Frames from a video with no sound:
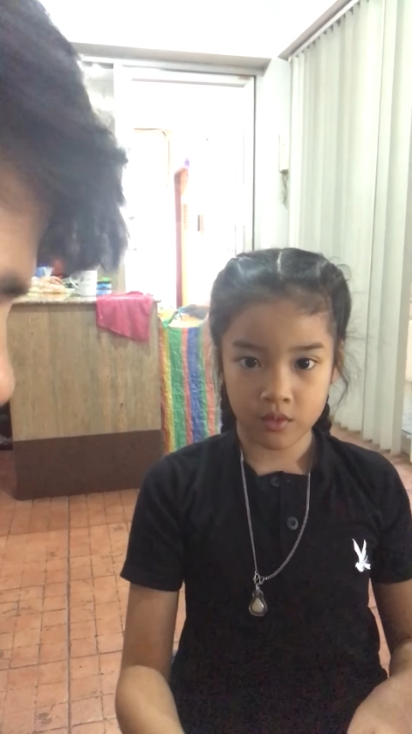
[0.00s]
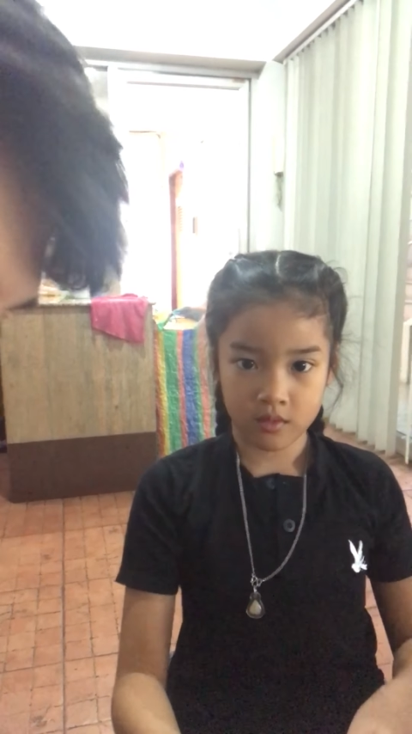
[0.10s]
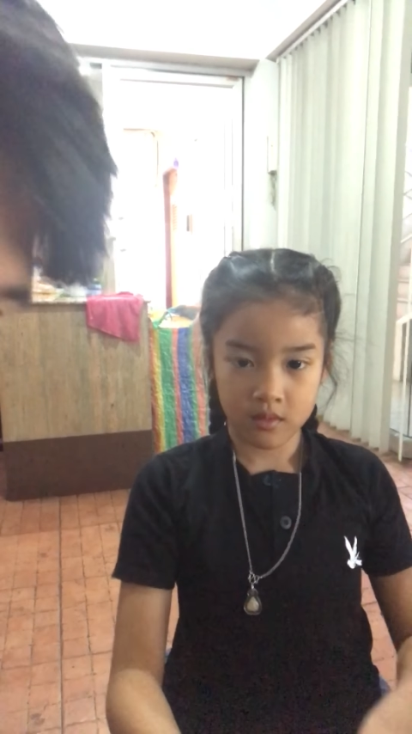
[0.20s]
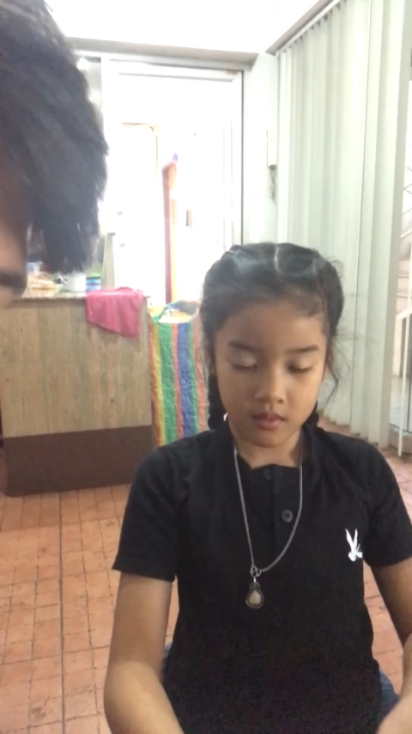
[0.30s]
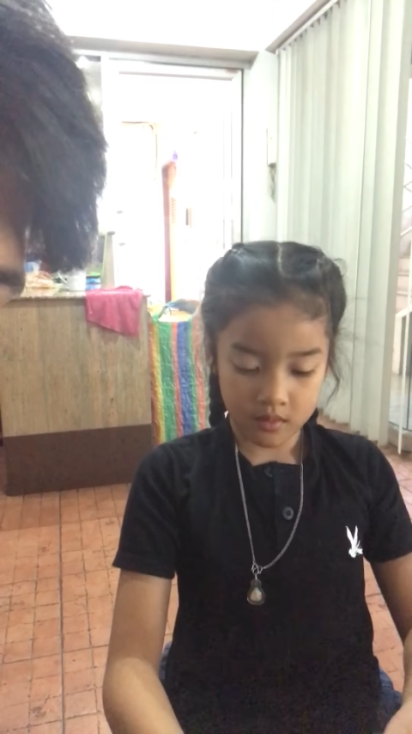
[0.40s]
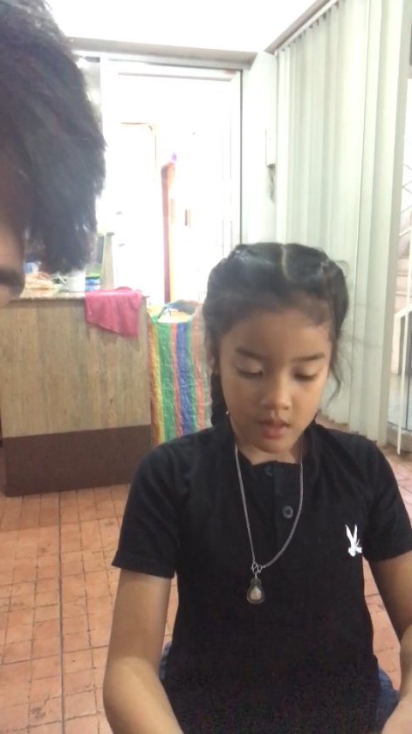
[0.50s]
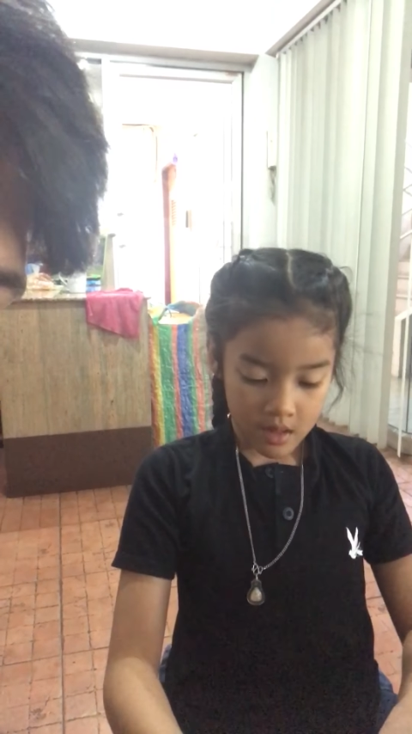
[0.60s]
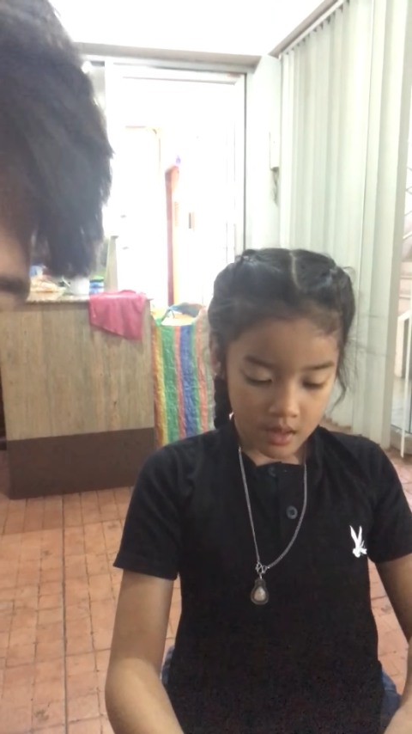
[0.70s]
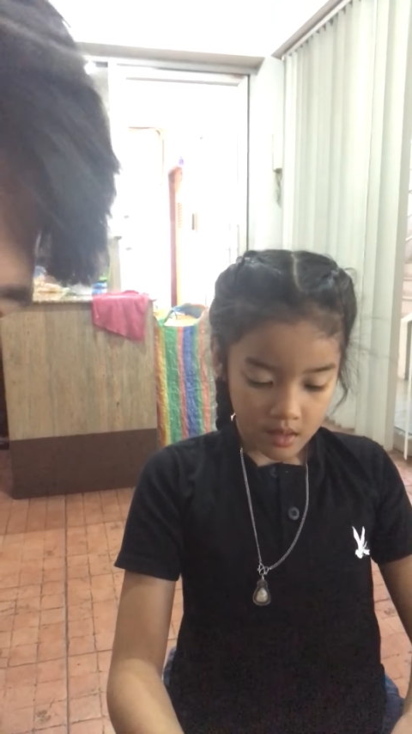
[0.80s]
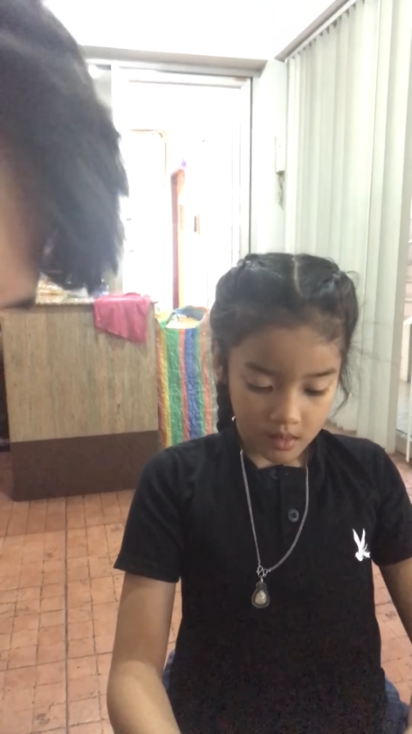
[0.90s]
I am
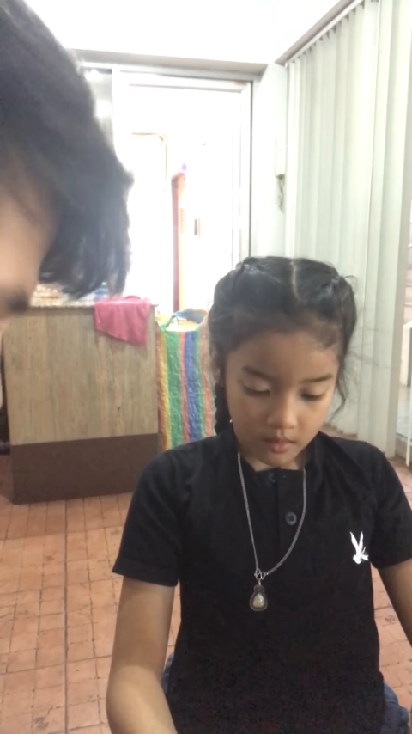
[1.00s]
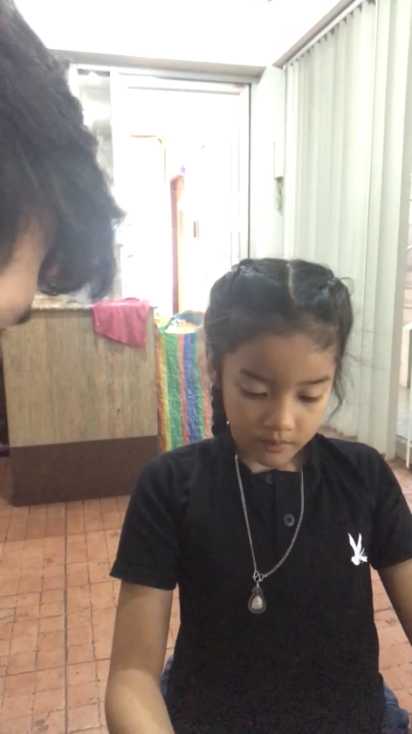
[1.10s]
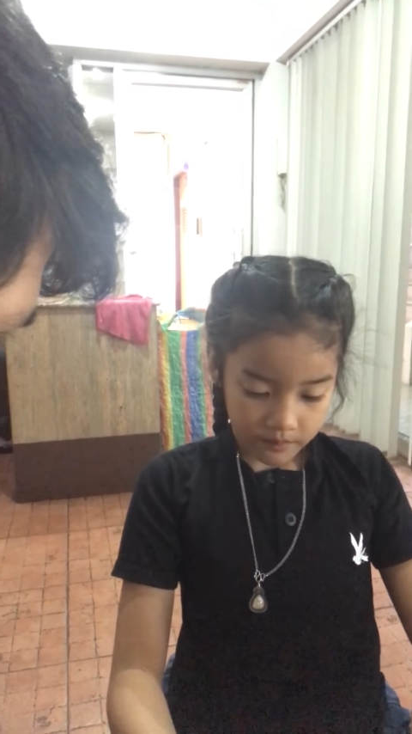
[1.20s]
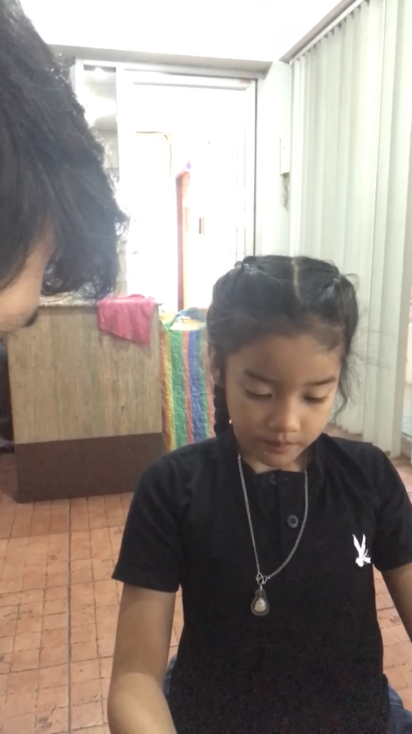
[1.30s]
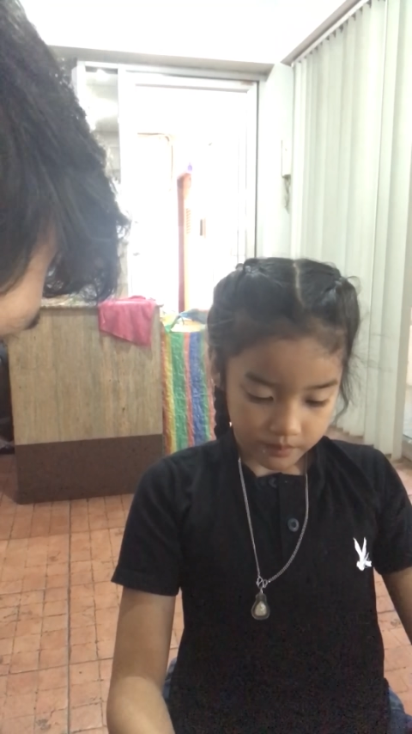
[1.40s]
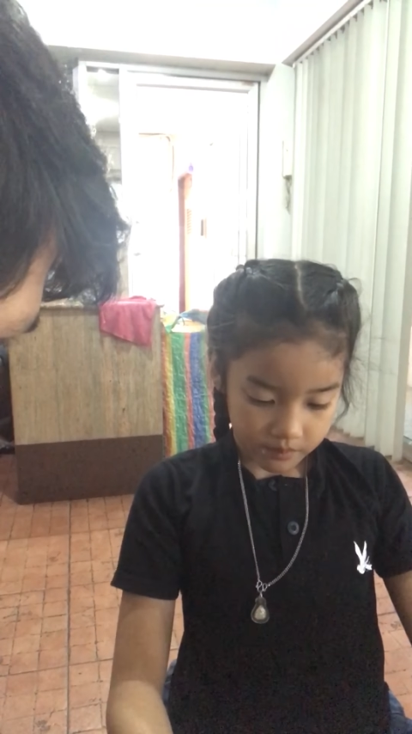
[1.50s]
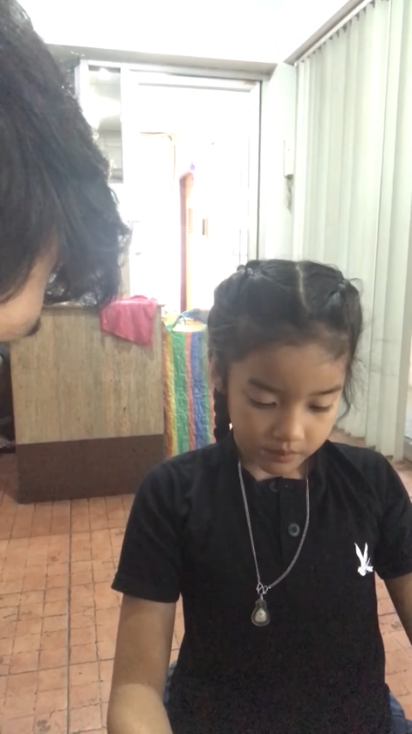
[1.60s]
seven years old.